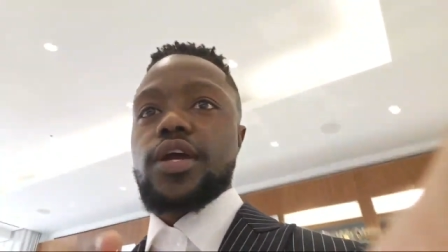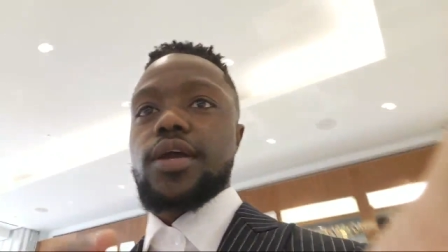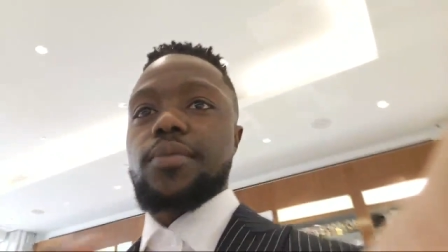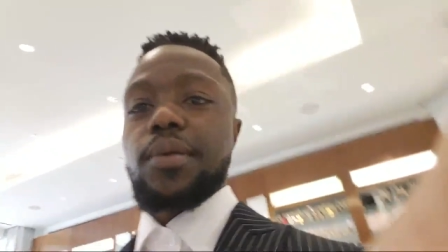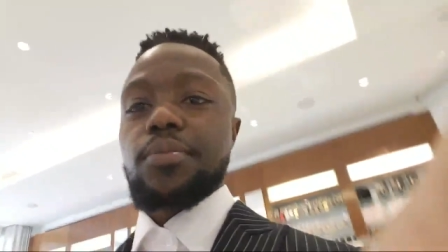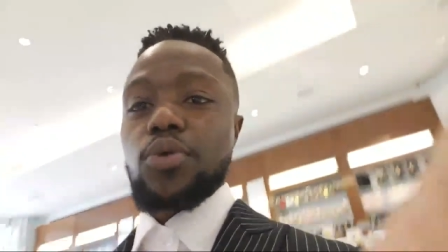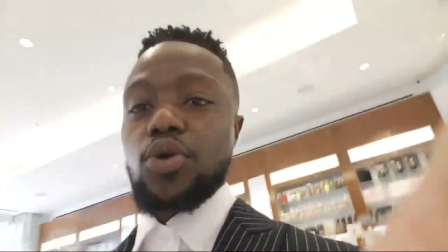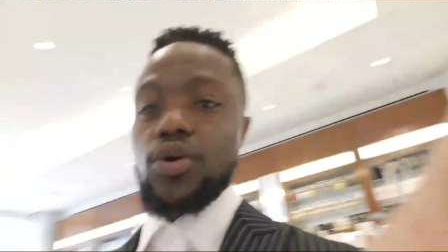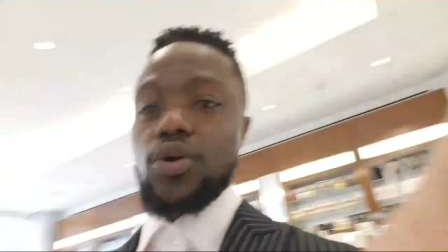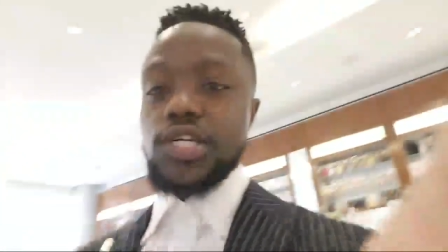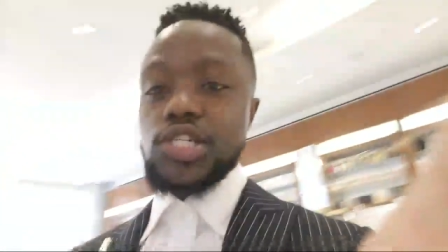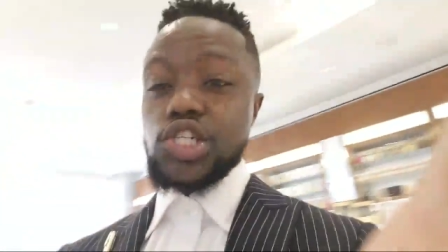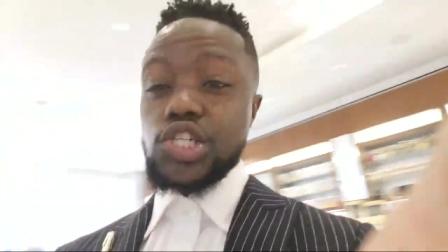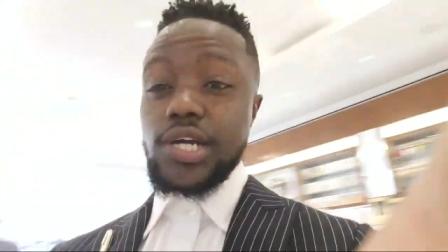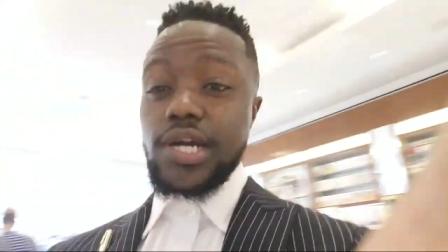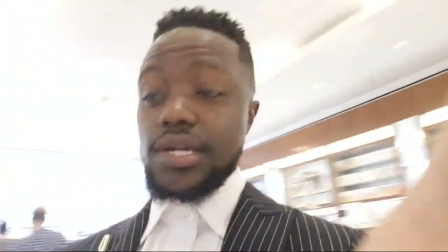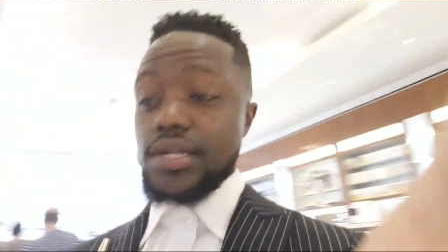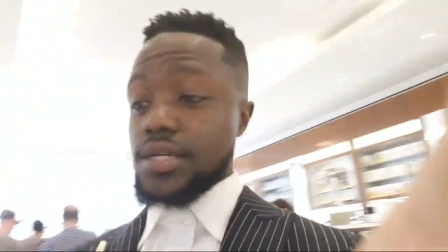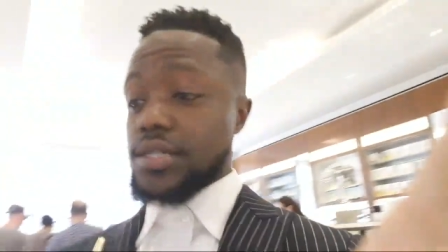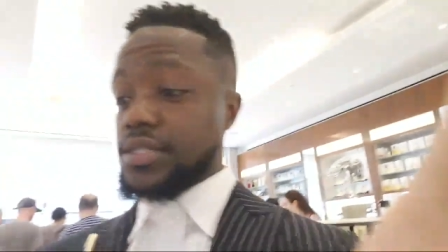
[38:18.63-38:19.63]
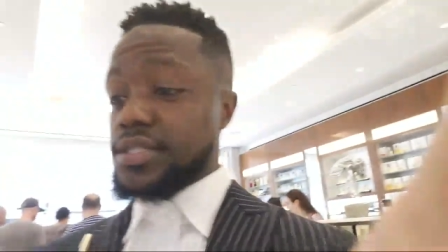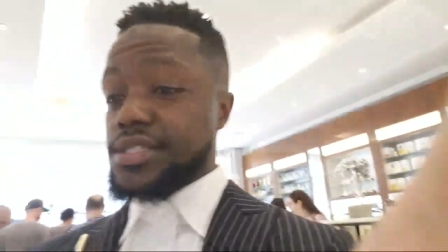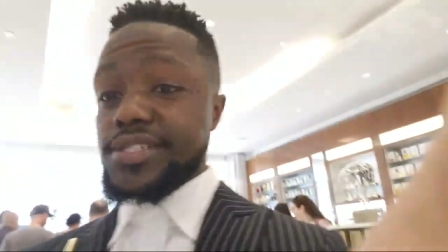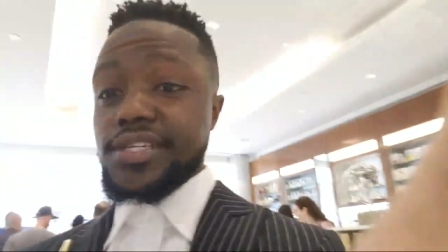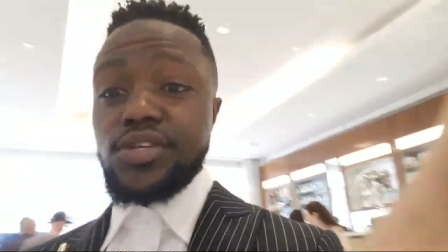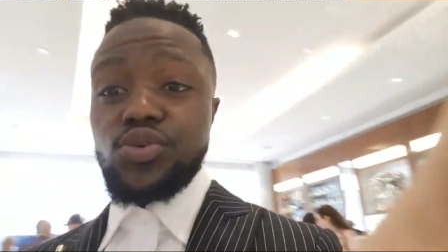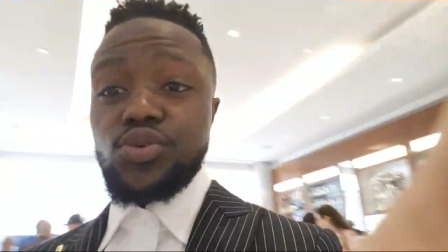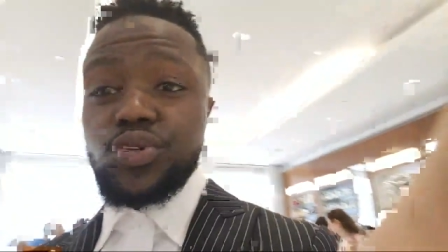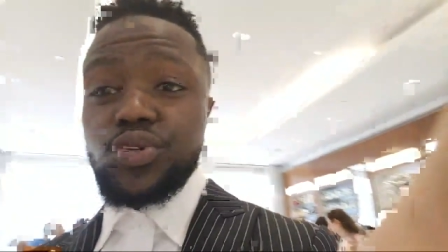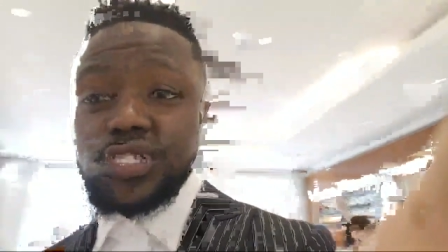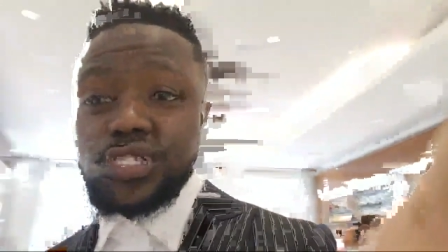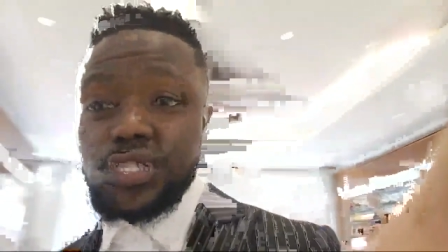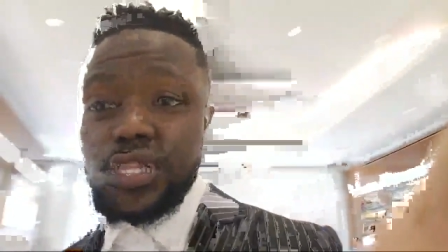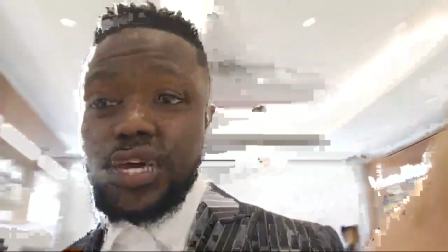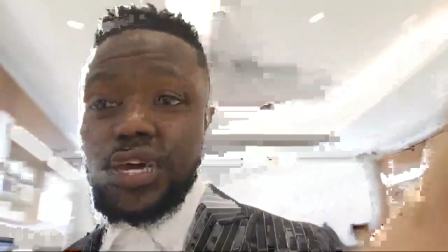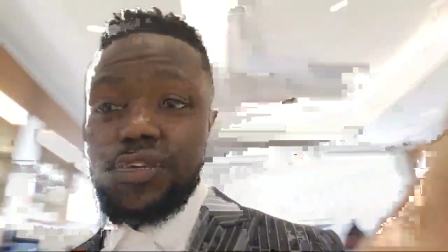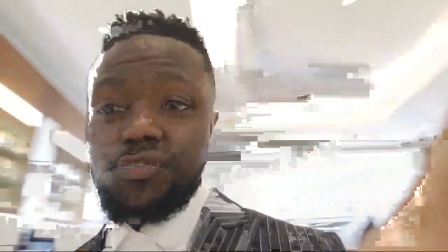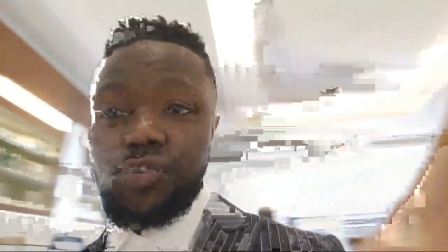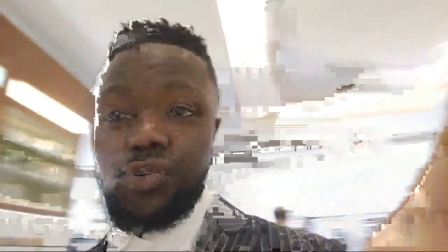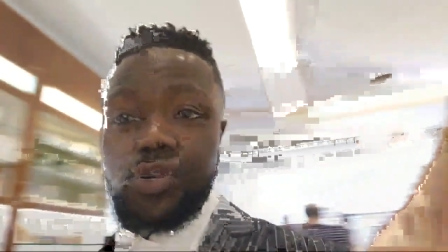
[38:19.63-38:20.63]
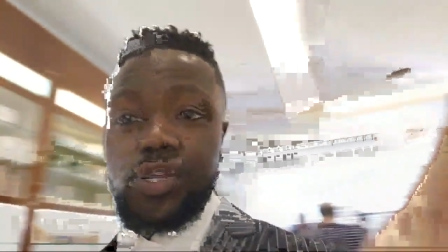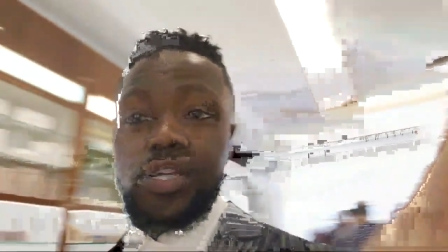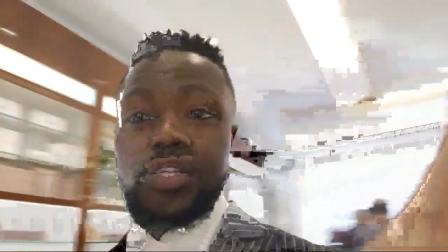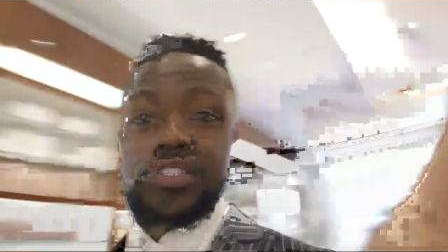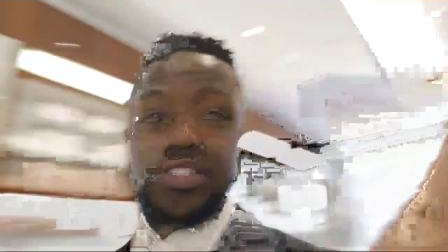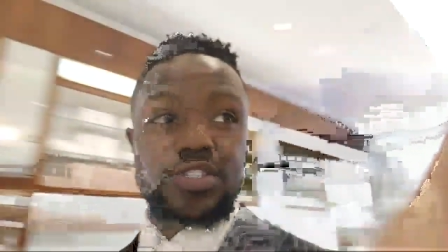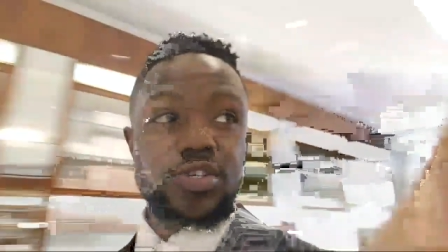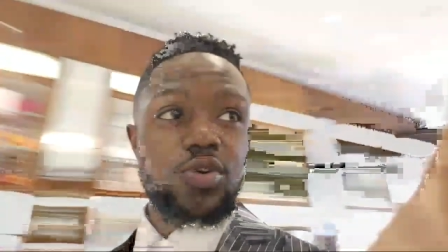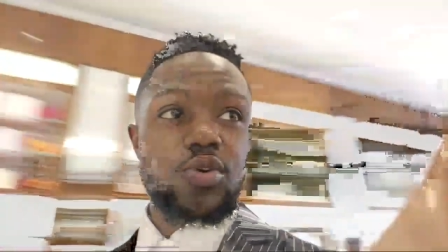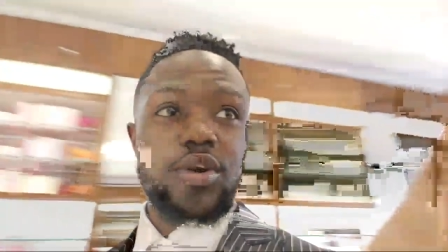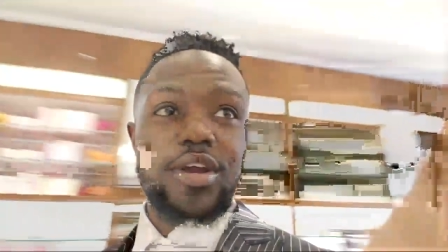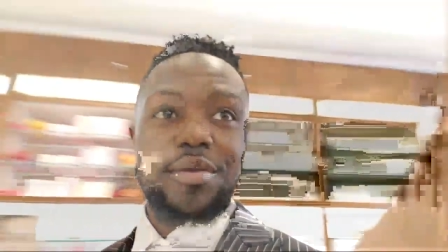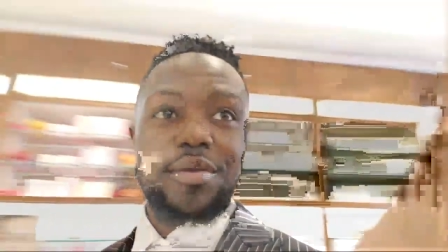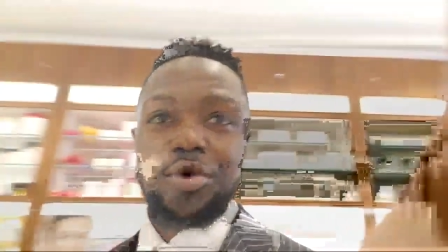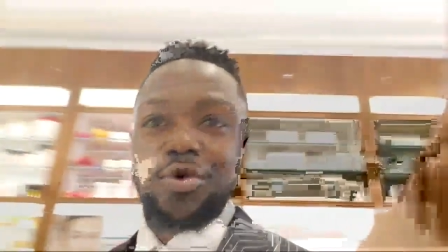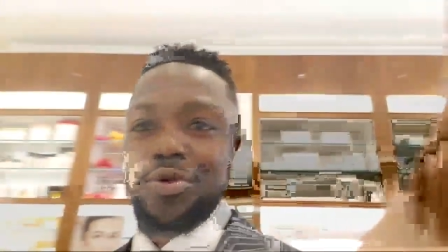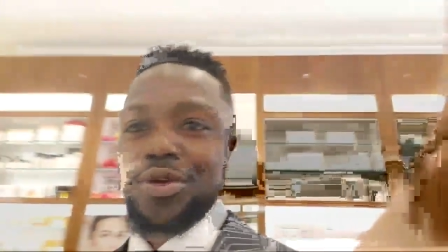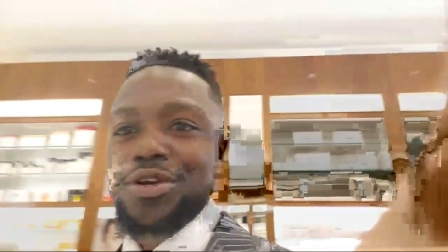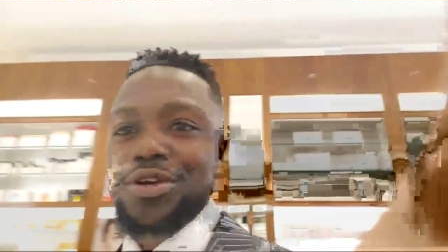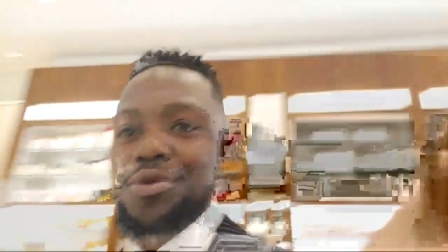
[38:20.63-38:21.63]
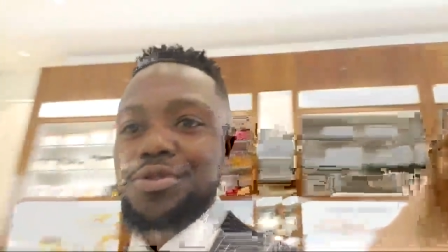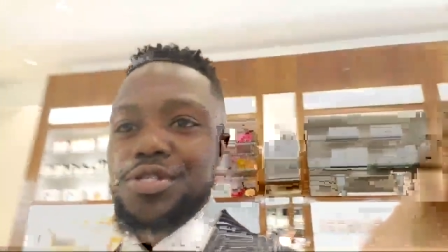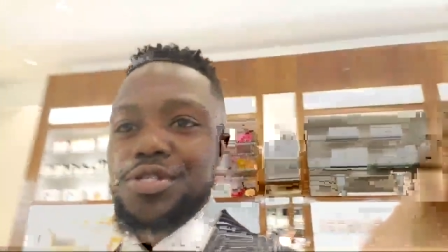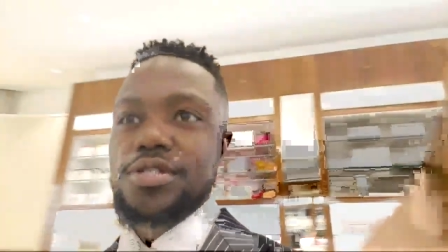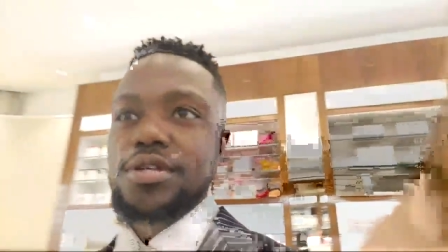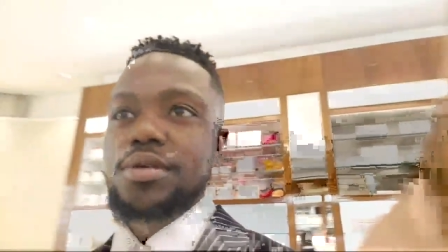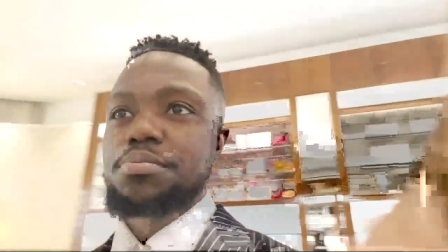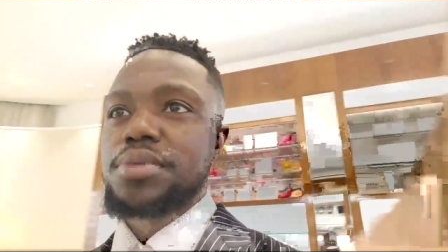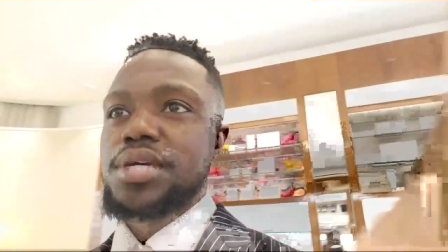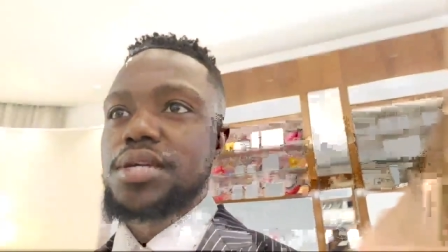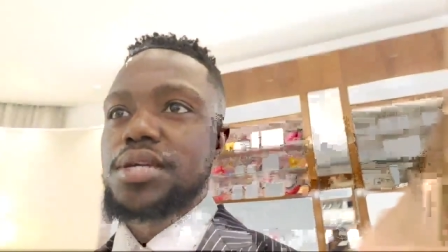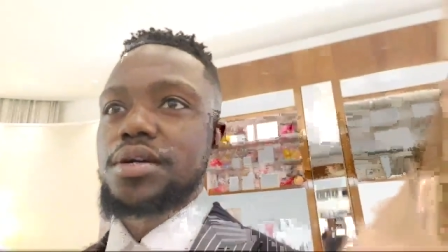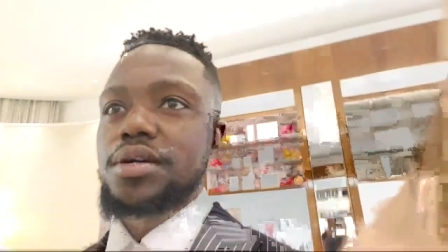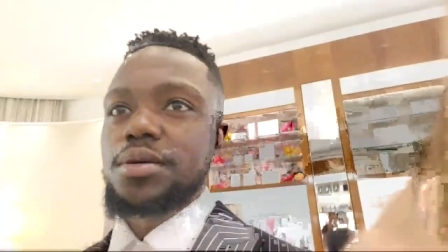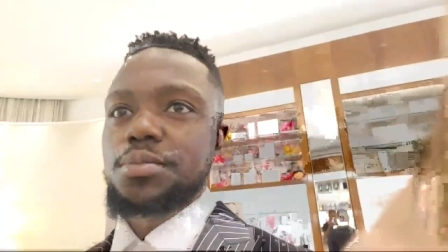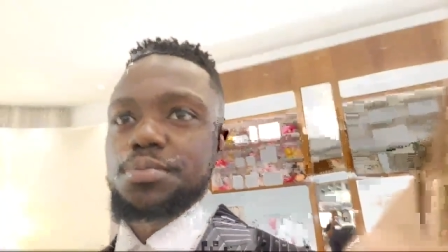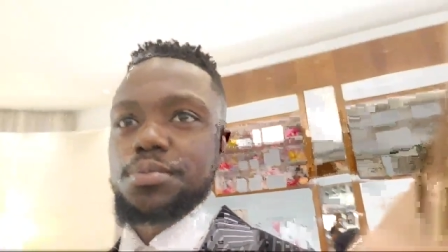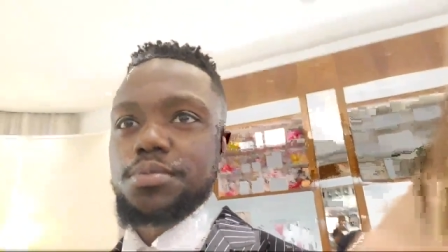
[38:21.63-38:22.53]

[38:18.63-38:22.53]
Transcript: I'm going to try to continue this live on Instagram when we go to the meetup.